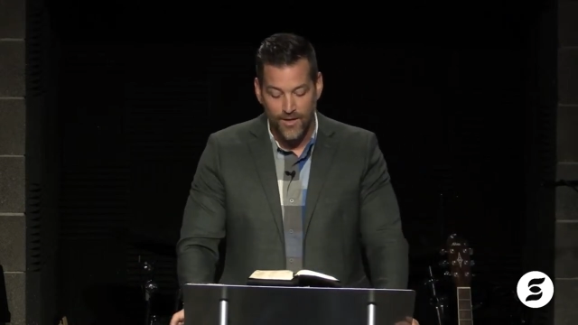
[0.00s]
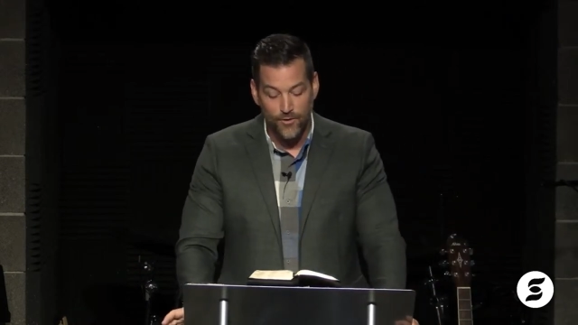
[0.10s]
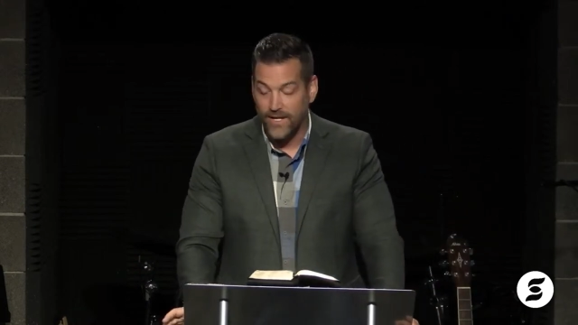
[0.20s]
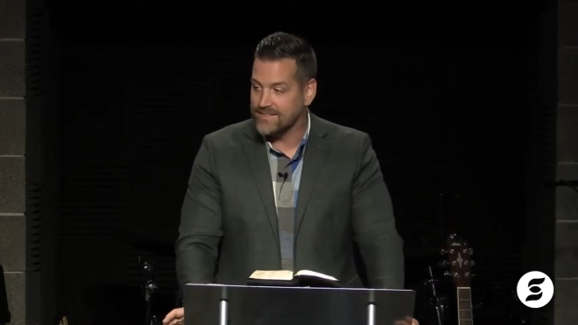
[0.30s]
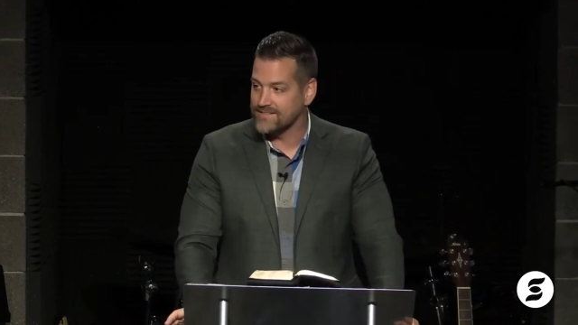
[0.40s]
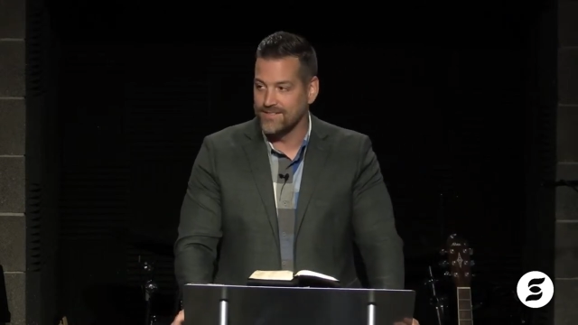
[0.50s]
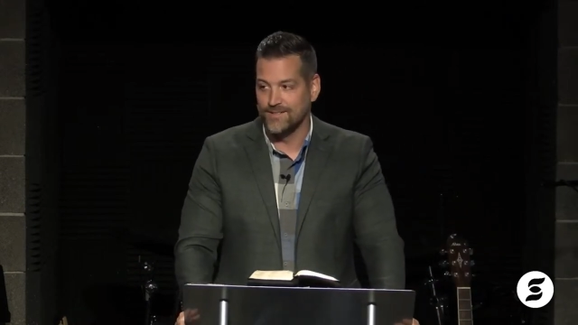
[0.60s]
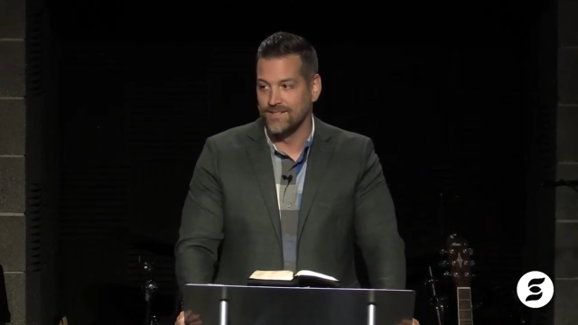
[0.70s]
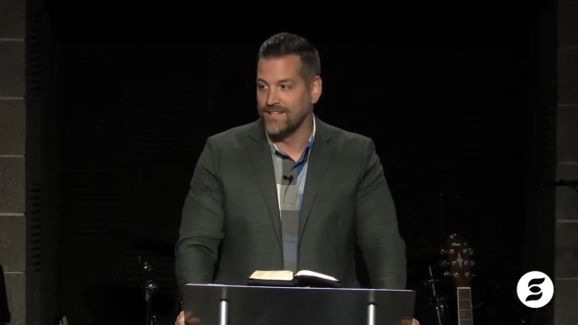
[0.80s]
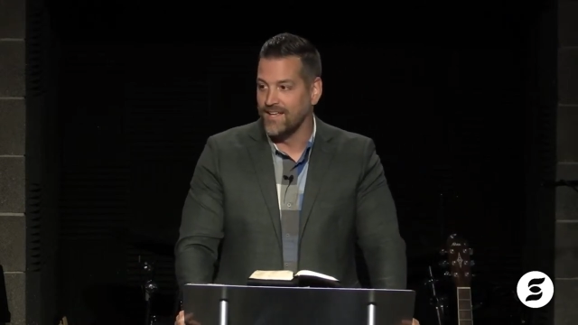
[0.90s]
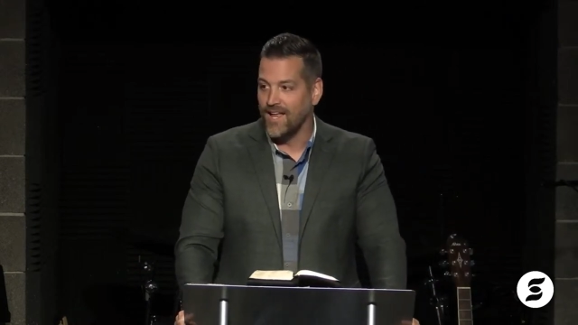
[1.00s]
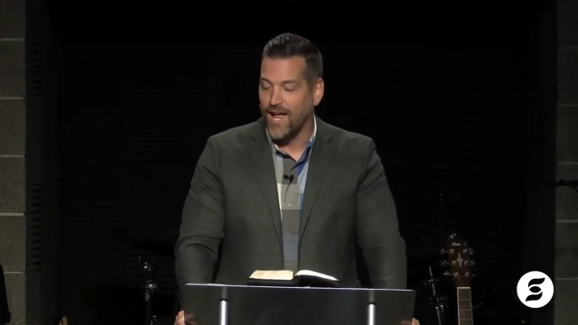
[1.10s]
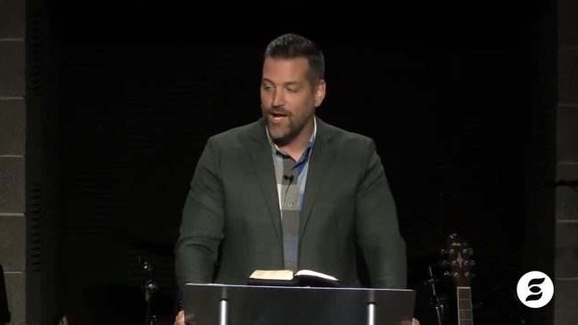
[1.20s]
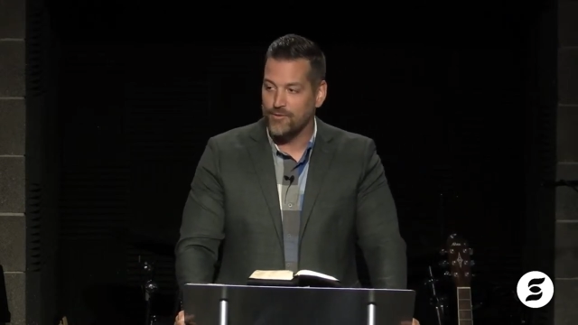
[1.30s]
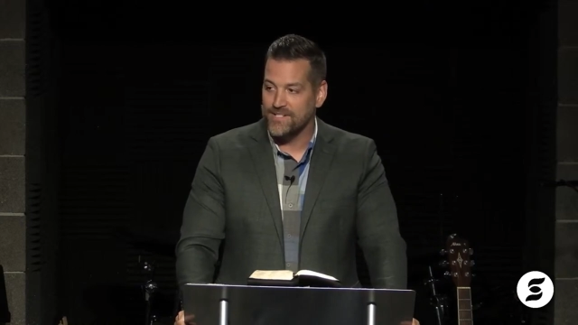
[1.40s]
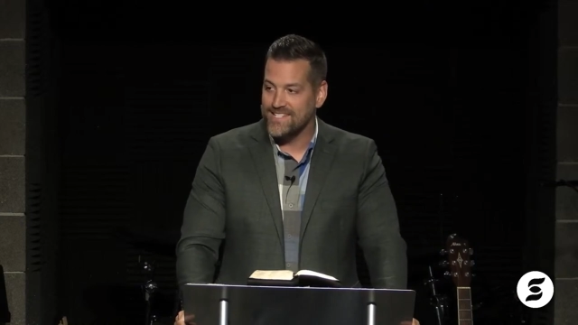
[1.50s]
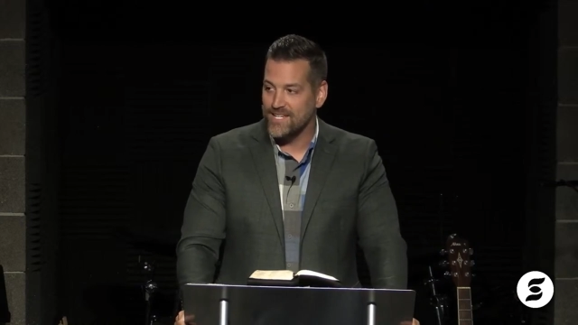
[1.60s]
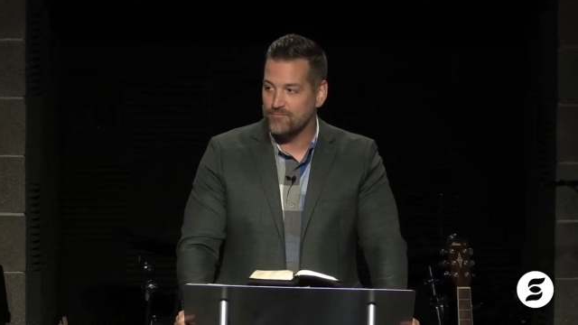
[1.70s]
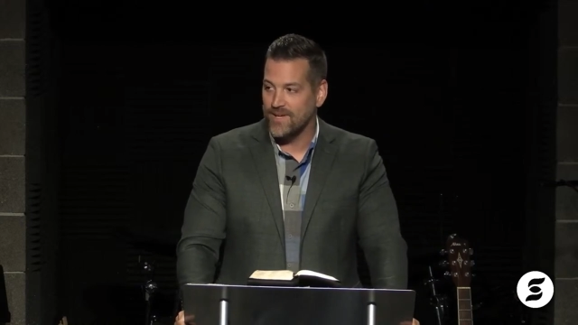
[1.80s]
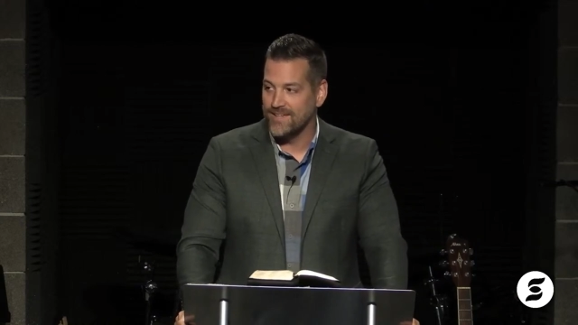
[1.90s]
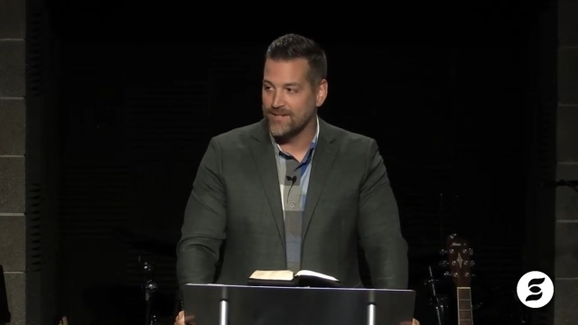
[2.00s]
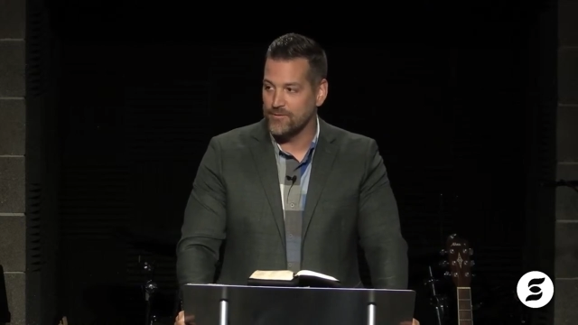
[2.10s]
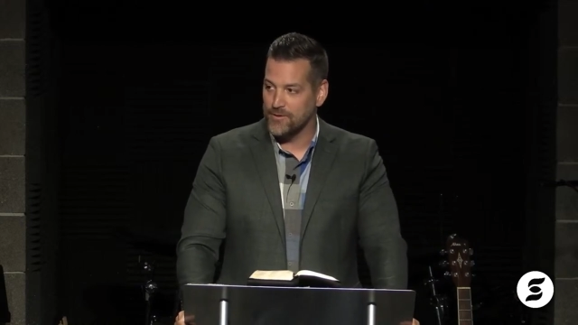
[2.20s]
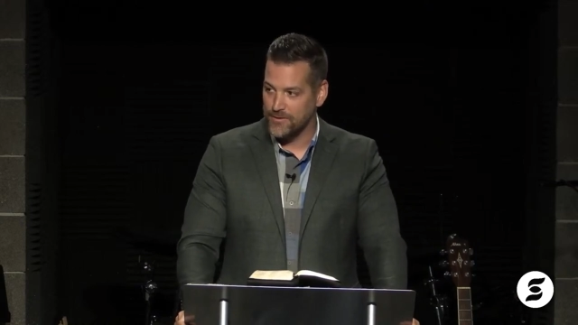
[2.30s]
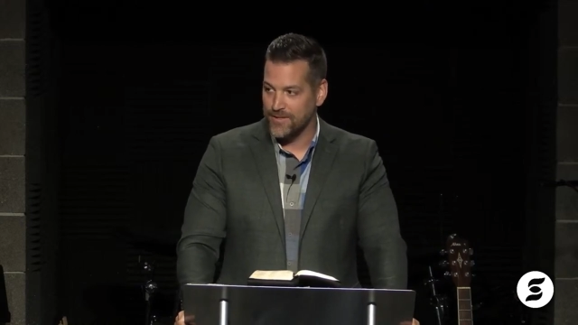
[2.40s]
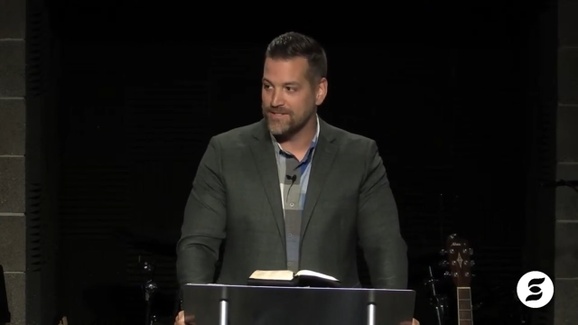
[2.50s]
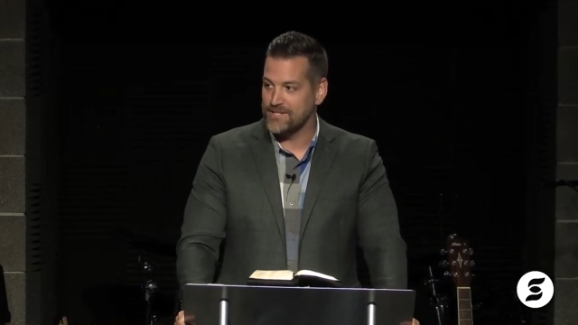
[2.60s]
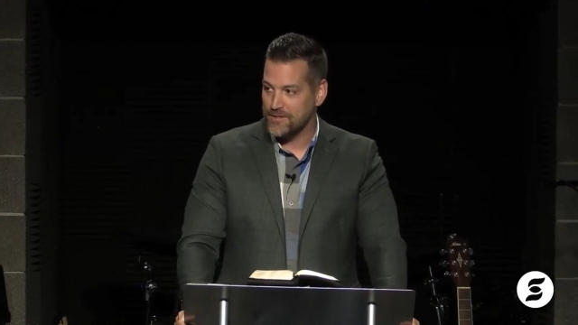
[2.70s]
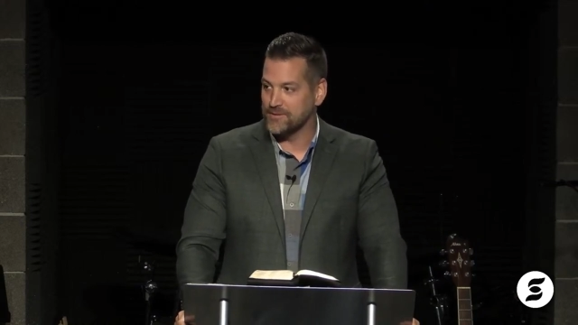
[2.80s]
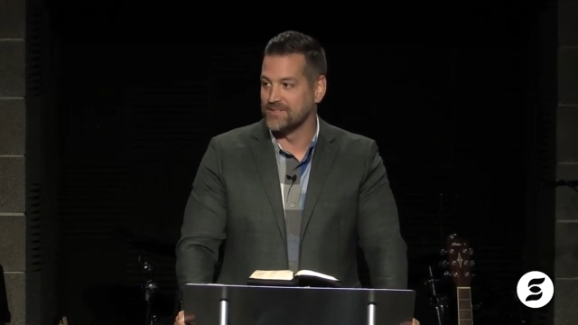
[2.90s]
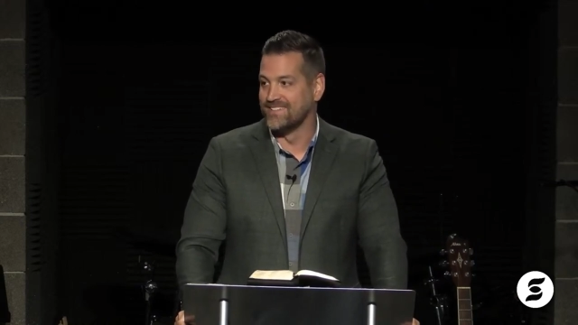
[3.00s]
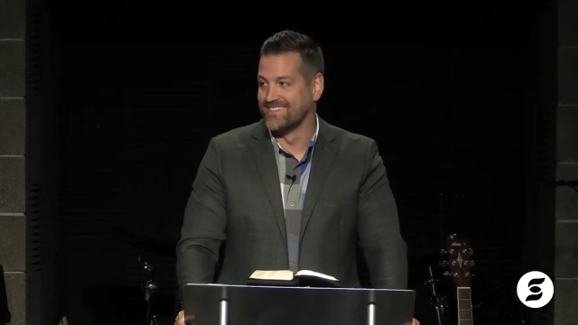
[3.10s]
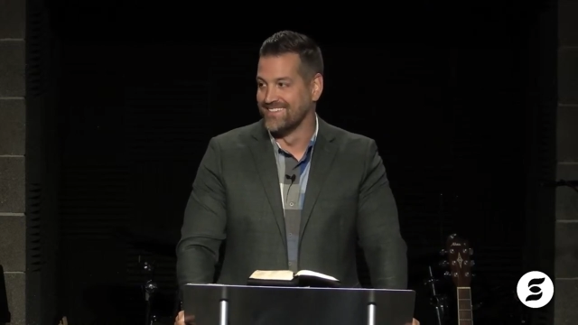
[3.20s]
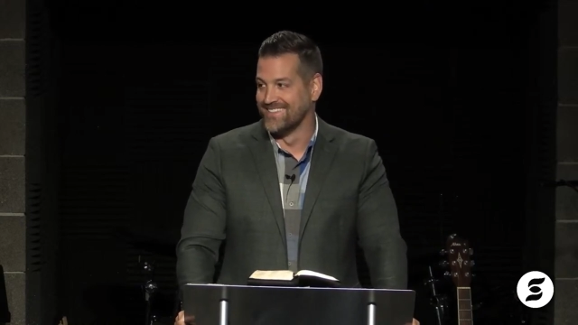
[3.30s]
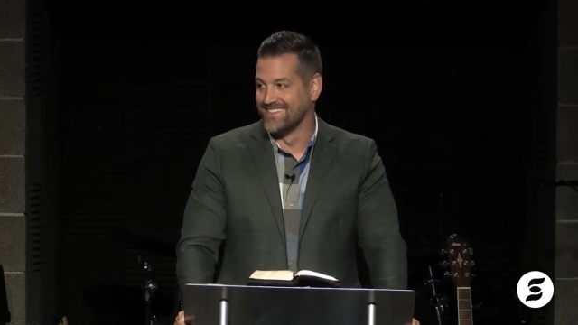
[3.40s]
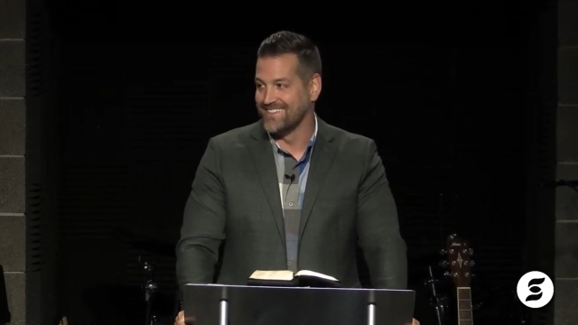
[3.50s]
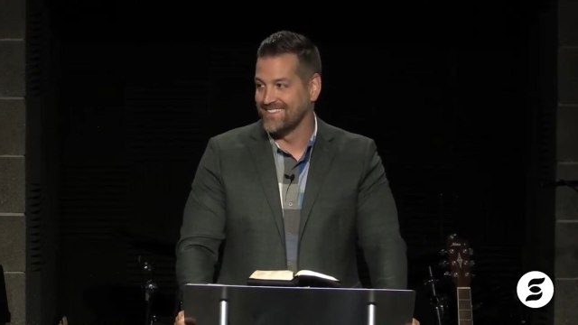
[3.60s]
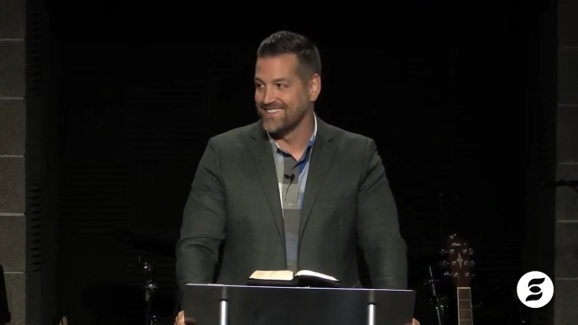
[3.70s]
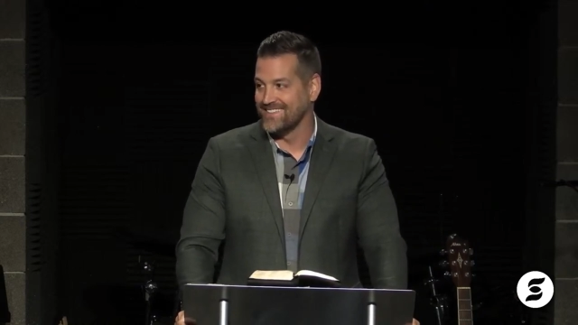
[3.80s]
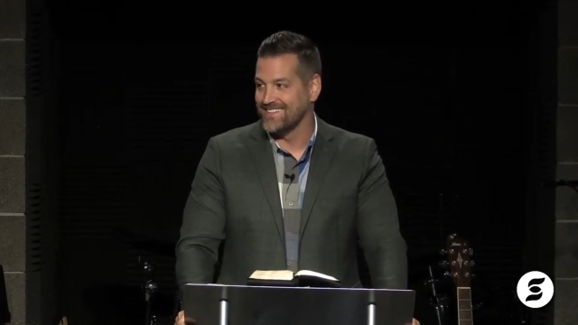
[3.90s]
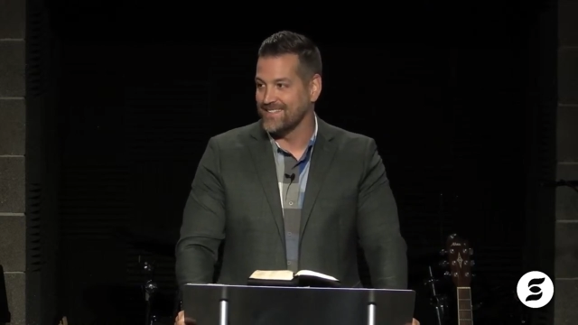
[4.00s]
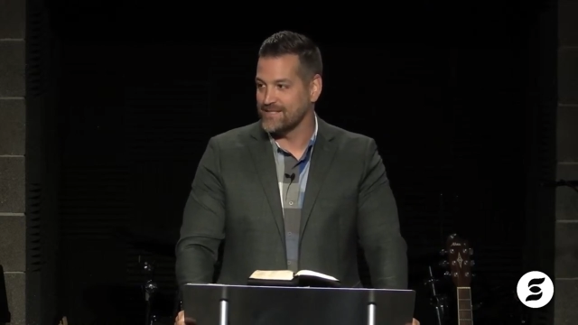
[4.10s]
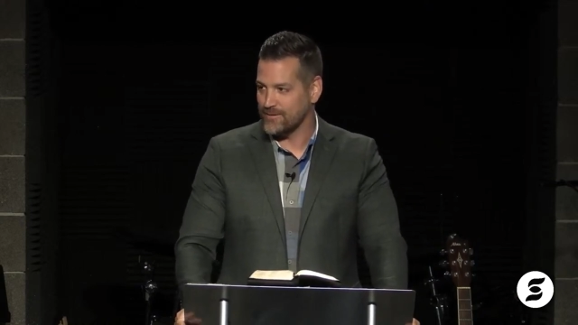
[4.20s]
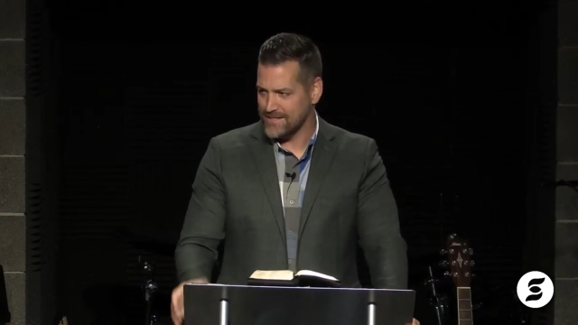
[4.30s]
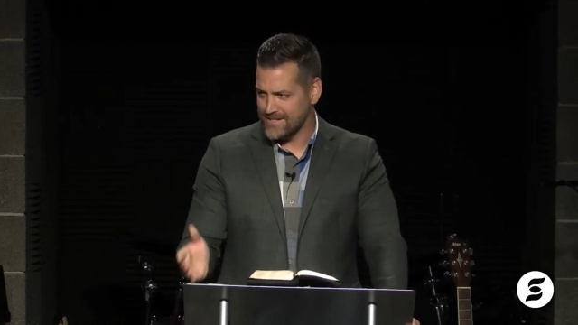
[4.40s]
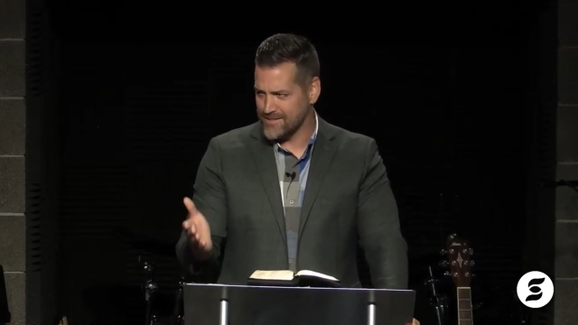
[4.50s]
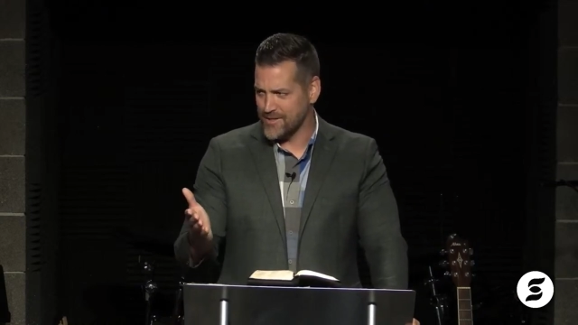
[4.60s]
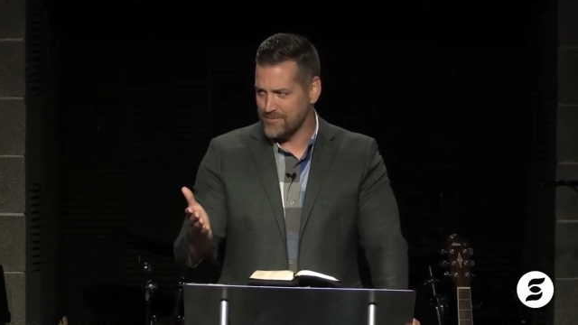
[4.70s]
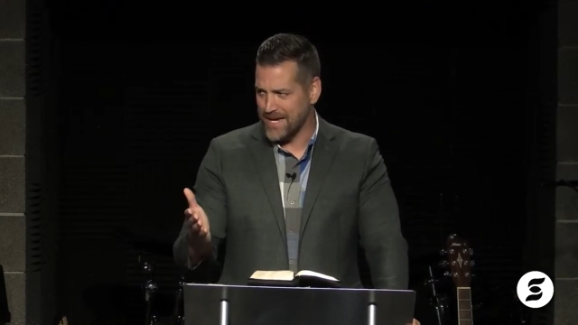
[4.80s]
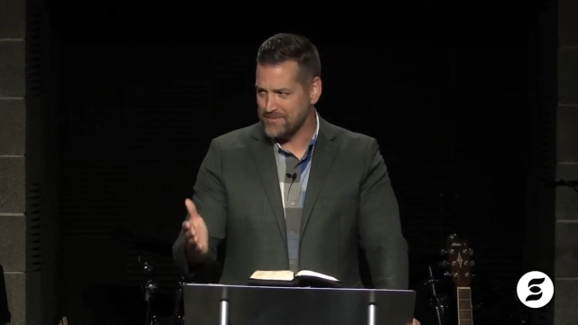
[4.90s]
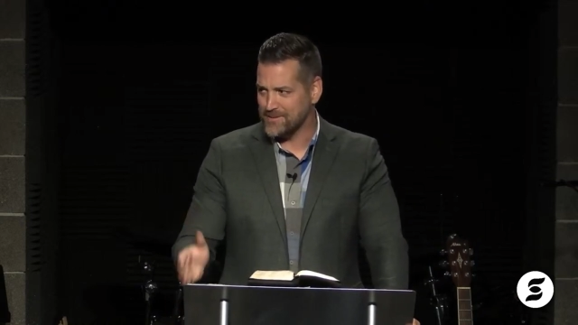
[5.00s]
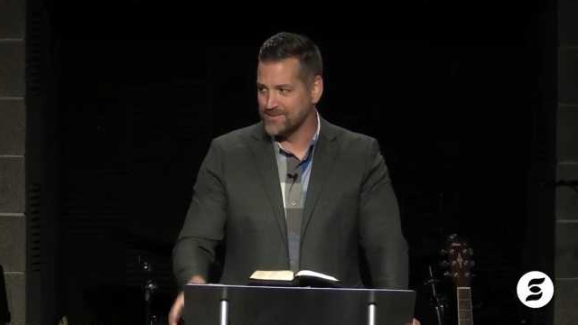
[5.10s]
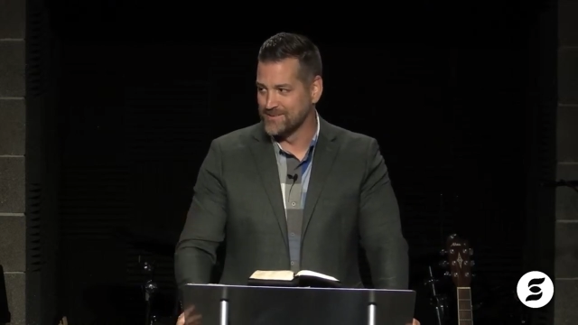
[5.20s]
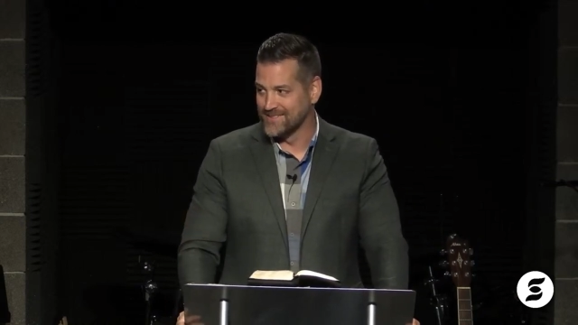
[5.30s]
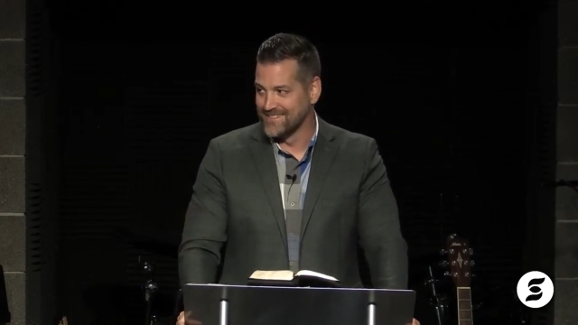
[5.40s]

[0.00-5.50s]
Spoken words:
great, I'll redeem Ruth too. Is that what it says in your Bible?